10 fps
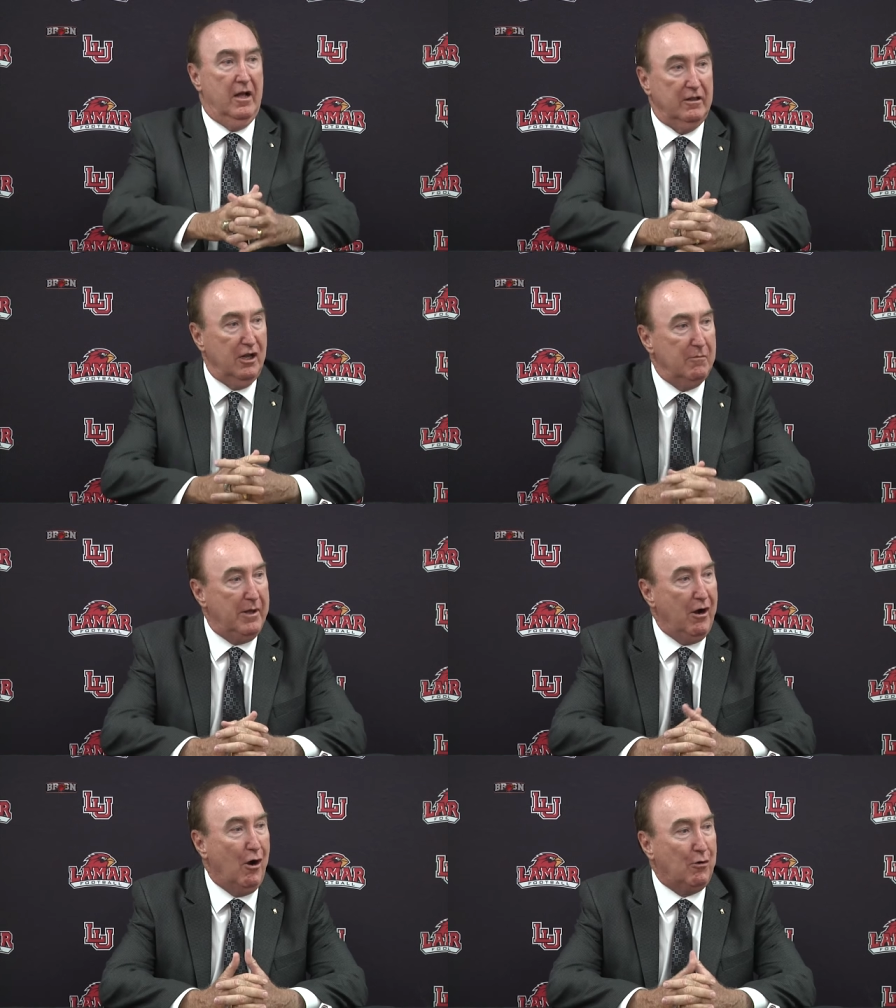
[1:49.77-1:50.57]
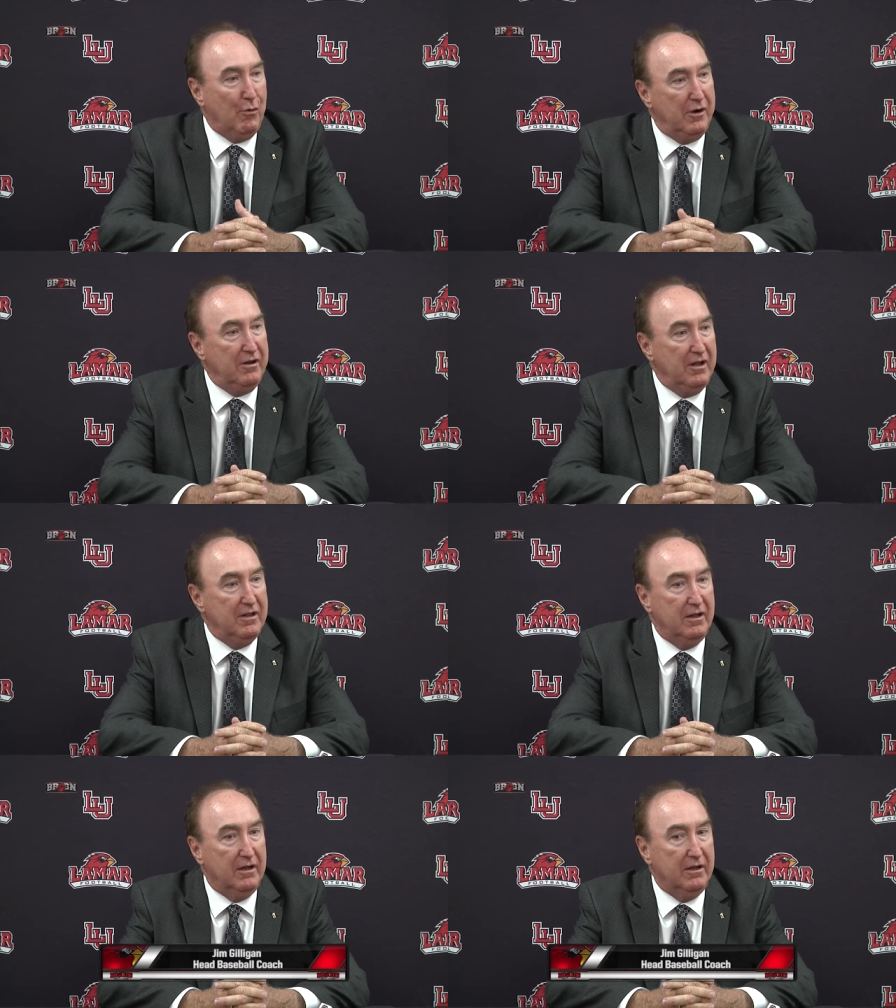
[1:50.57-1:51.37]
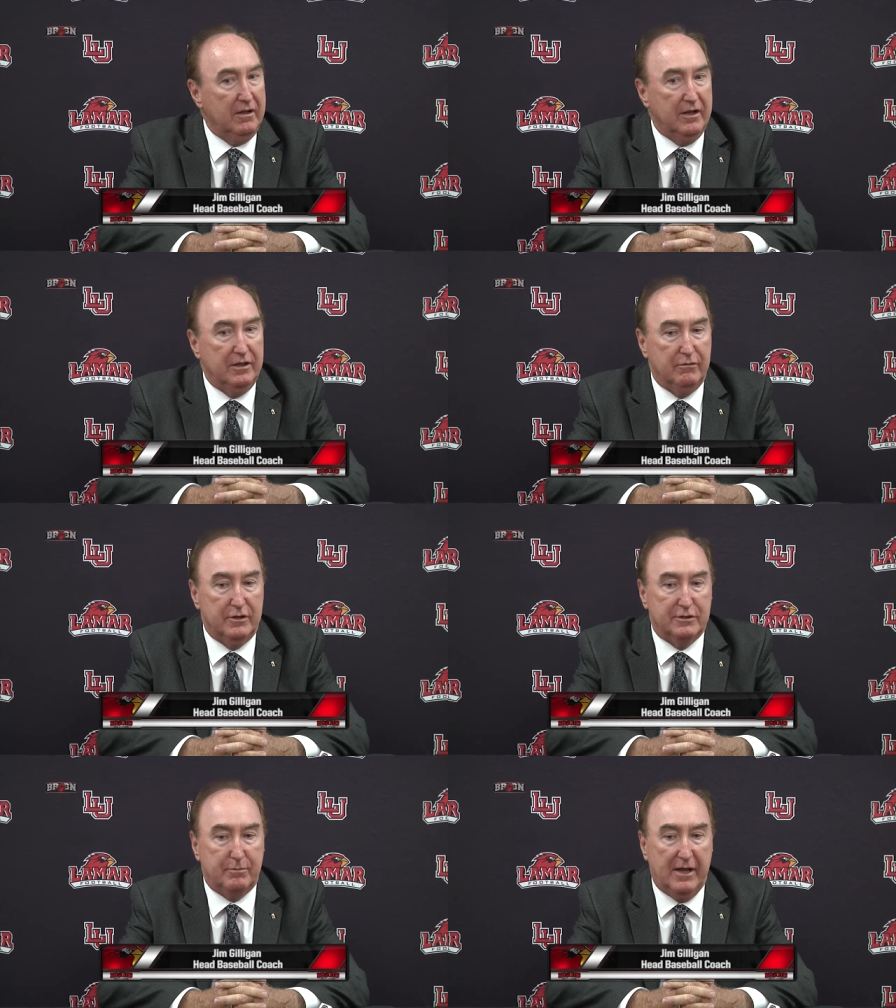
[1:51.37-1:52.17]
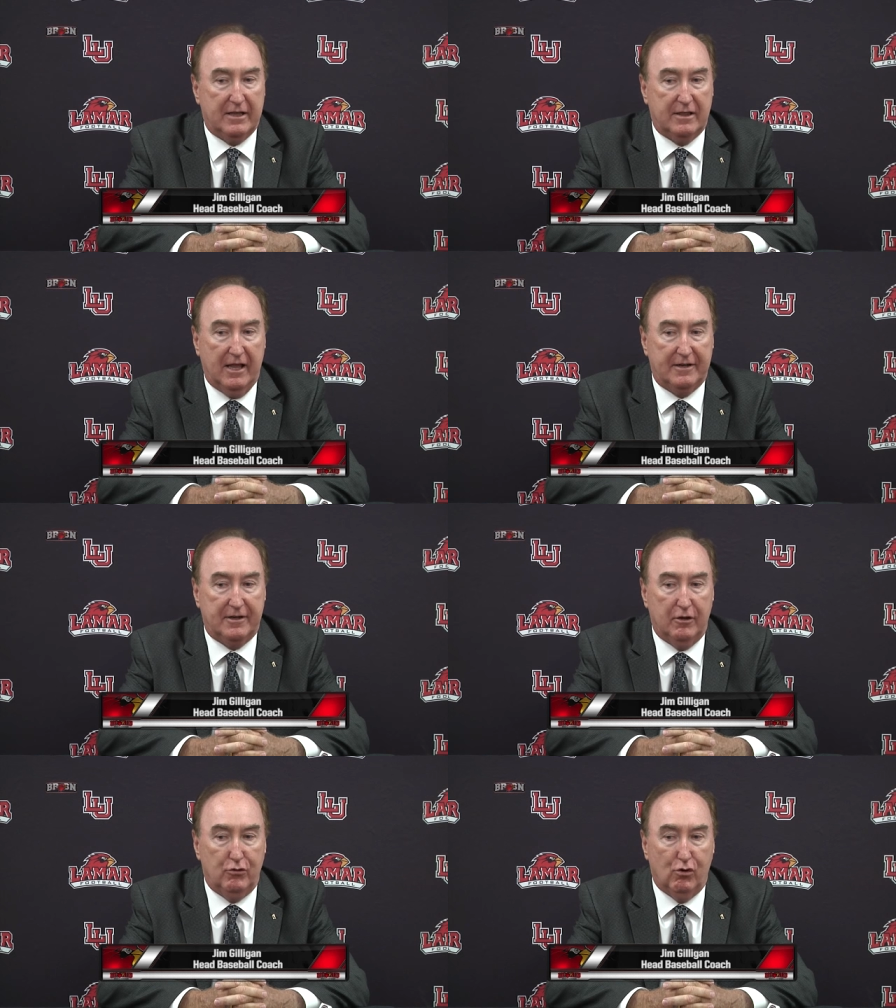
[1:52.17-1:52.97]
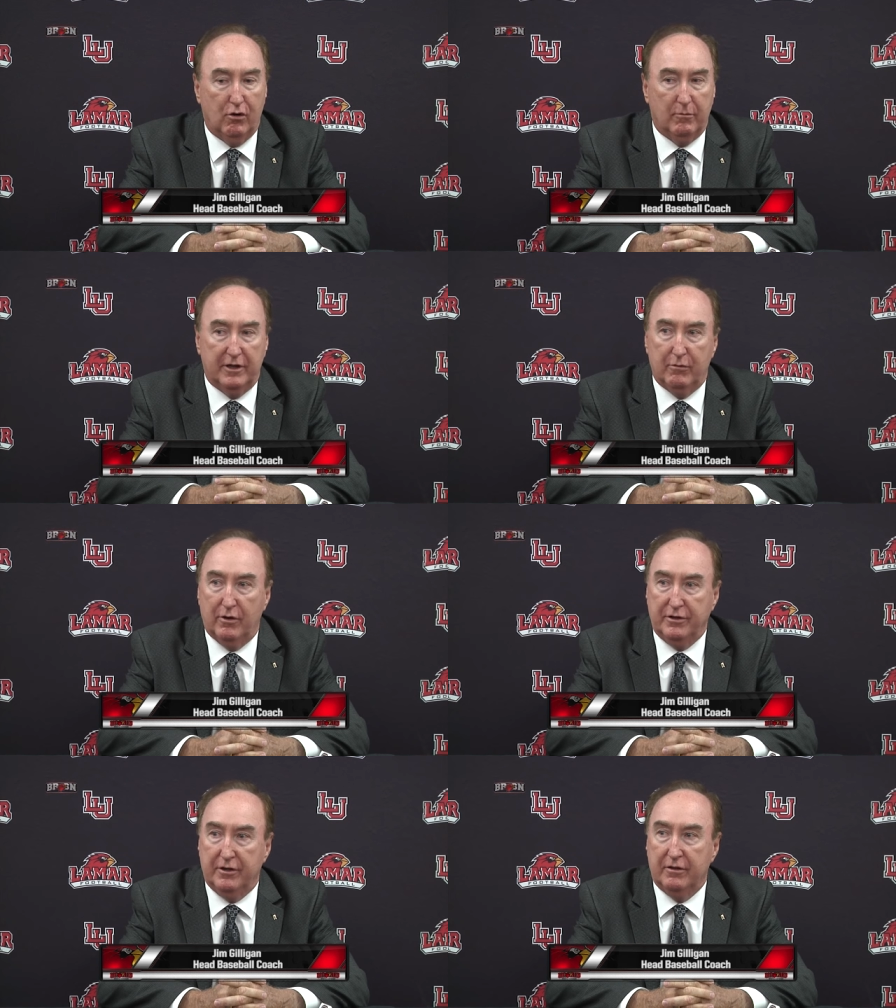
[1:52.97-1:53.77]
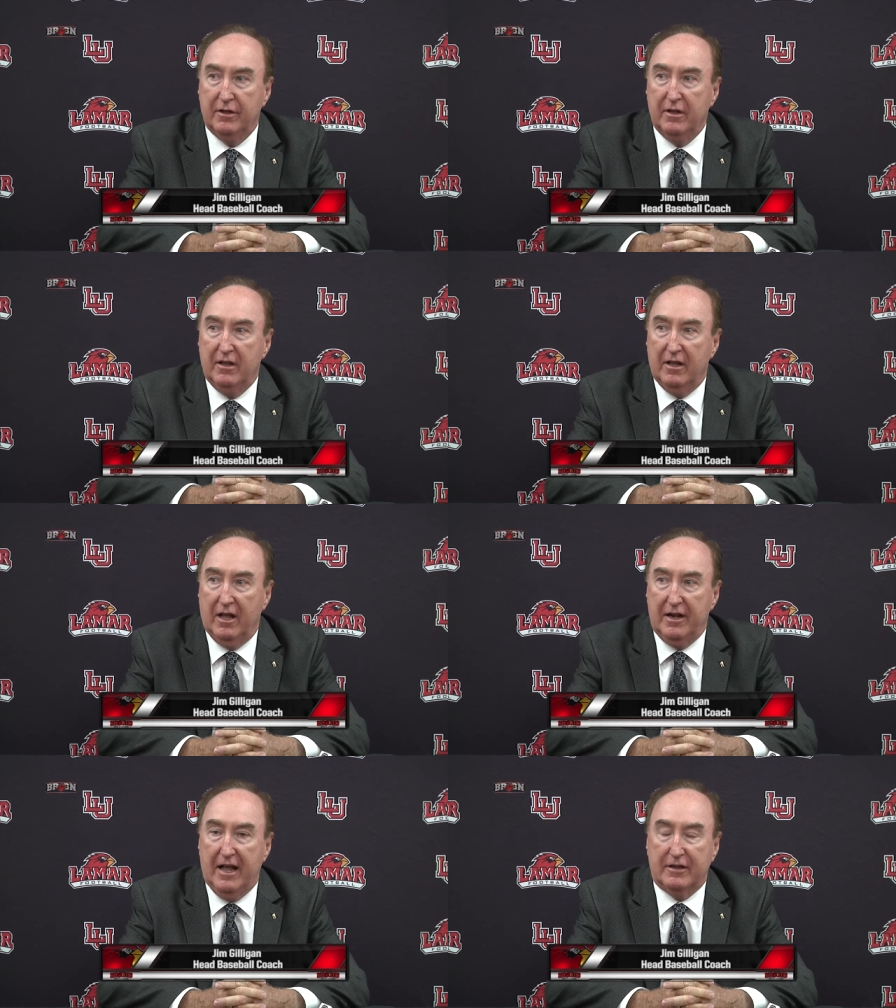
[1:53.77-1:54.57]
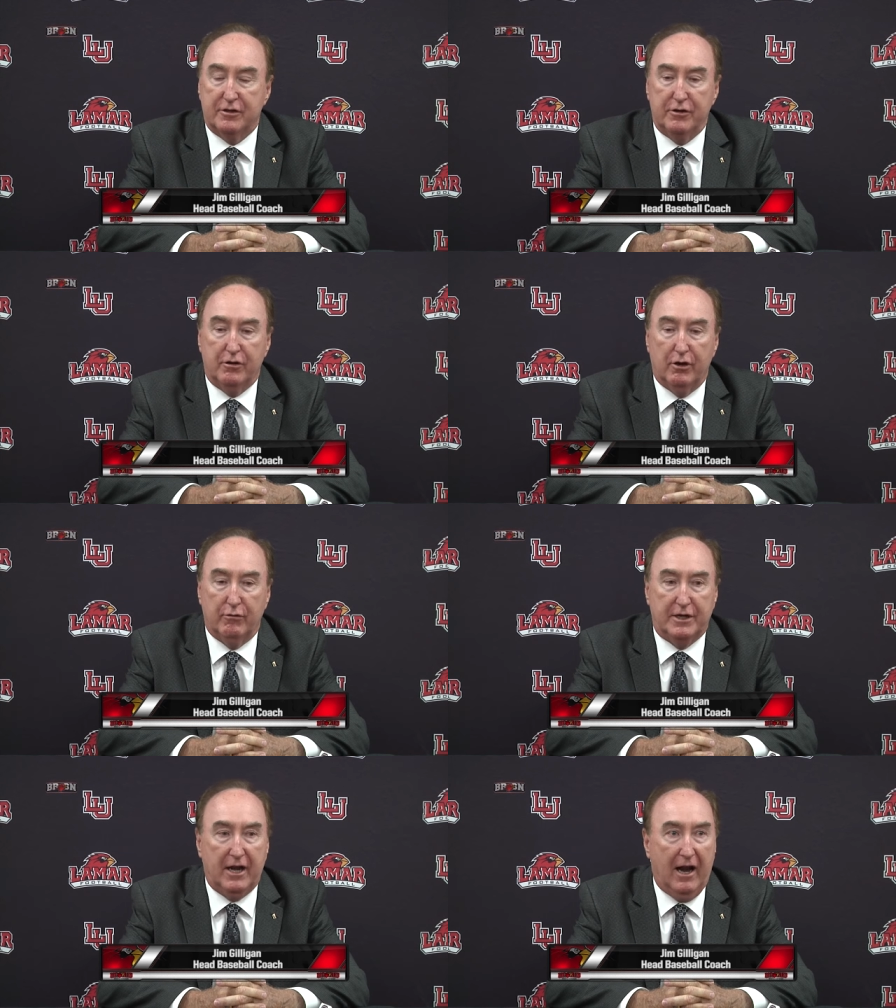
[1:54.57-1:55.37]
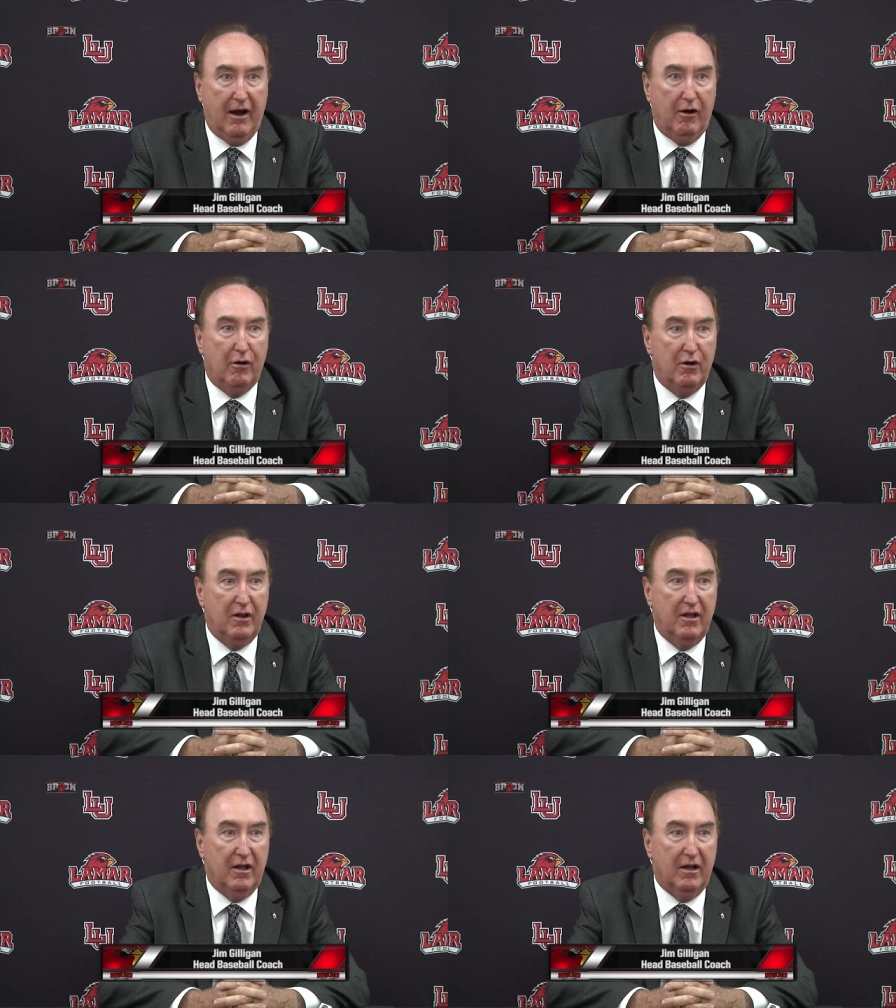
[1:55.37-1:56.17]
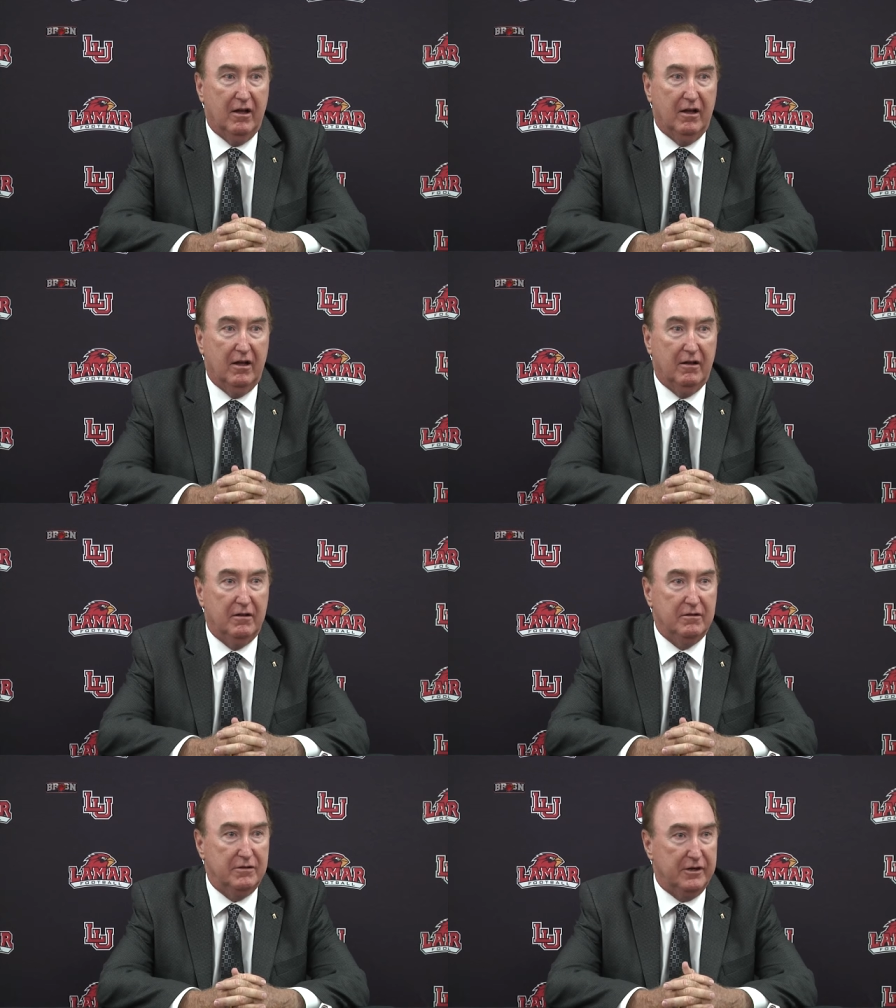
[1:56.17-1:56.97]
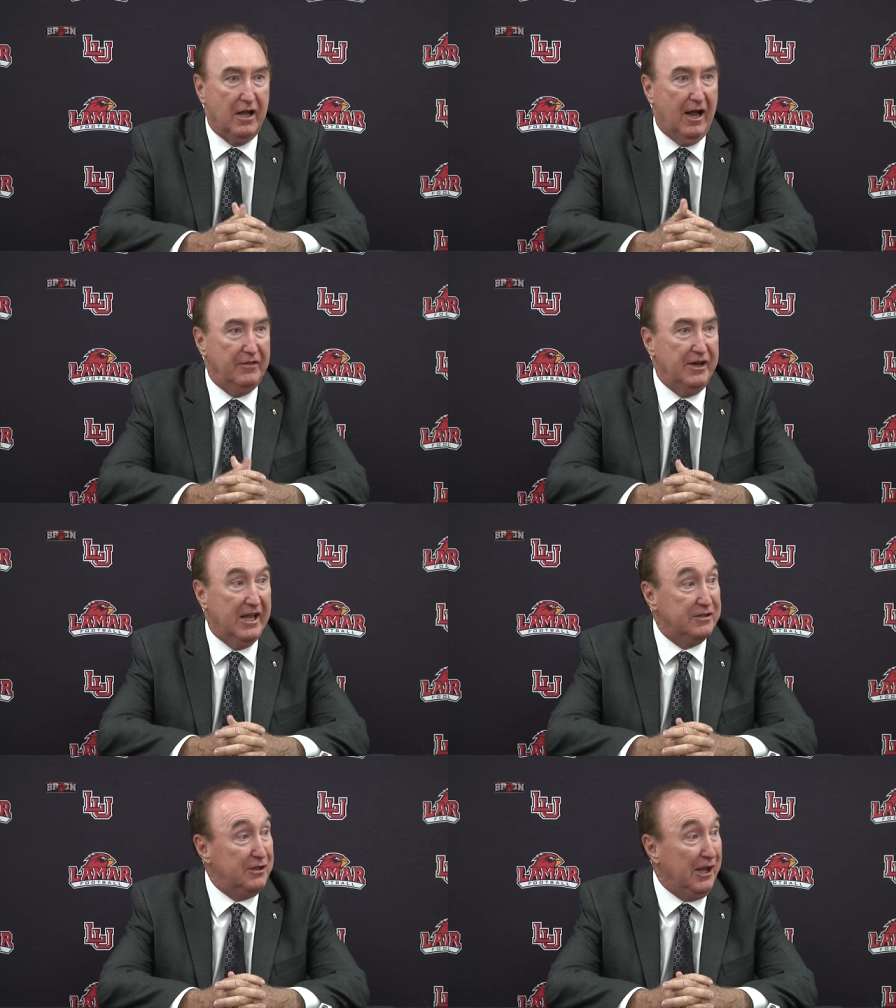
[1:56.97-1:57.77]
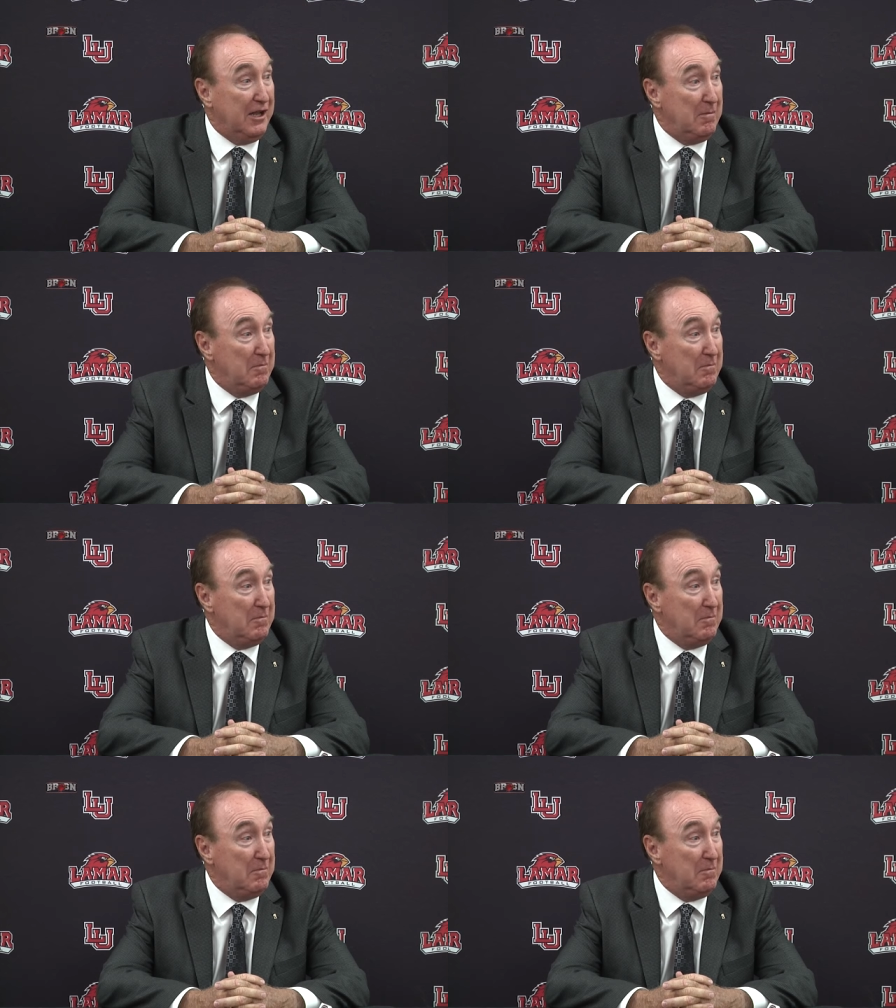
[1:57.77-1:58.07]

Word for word: a little bit awkward uh, in the respect that uh, normally when you announce that you're going to retire, uh, you're gone the next day.